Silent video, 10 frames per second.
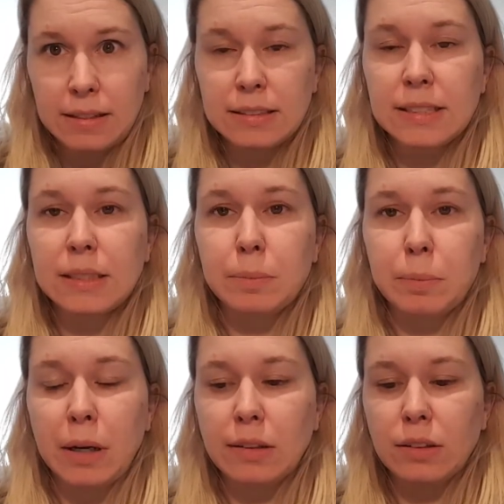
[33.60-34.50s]

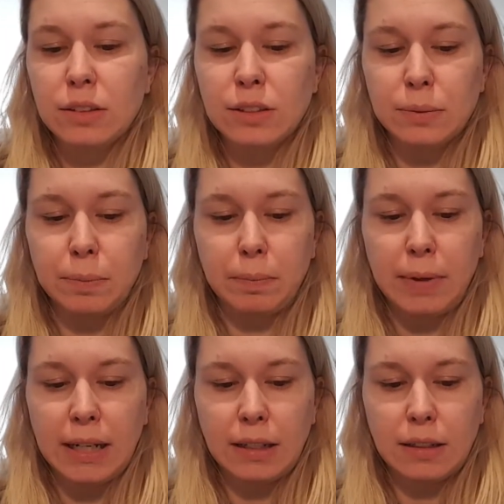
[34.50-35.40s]
didn't bother to
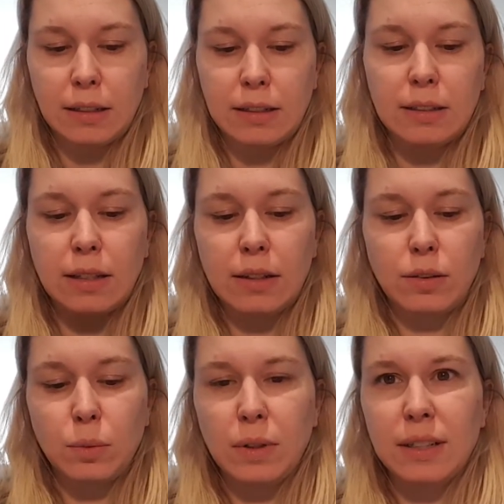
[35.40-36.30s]
make
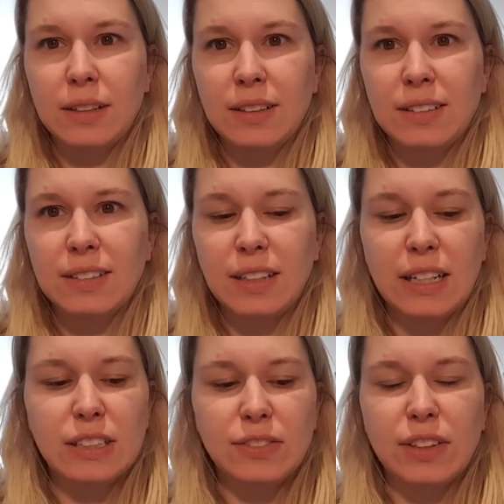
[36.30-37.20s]
another one.
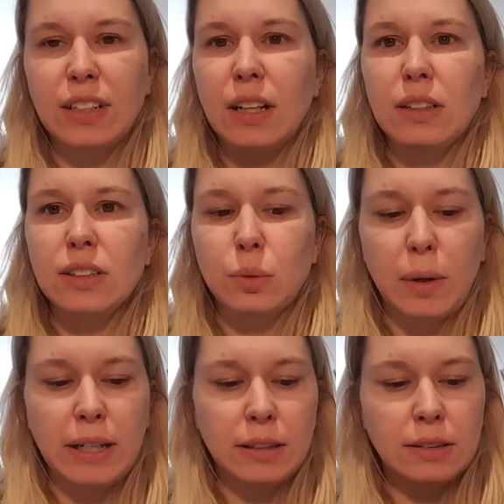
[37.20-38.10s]
I just figured I'll just
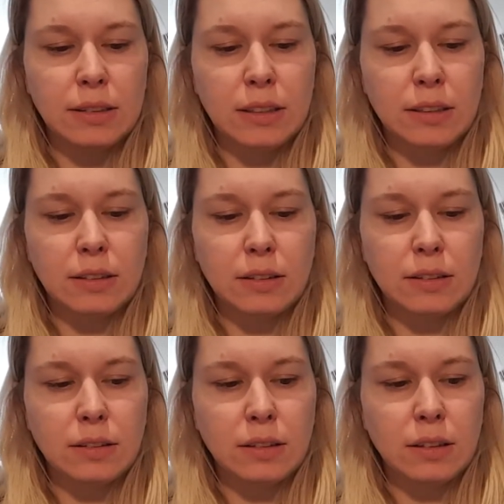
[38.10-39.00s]
wait
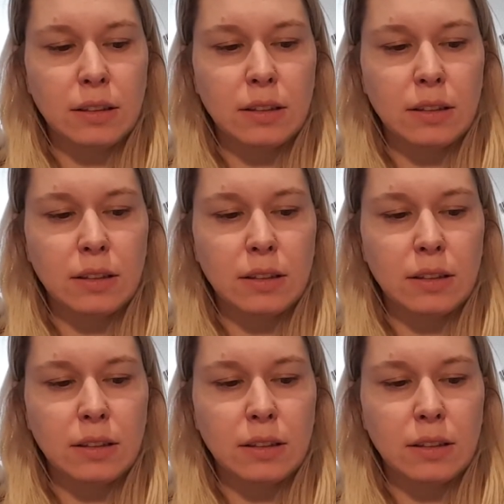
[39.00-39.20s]
until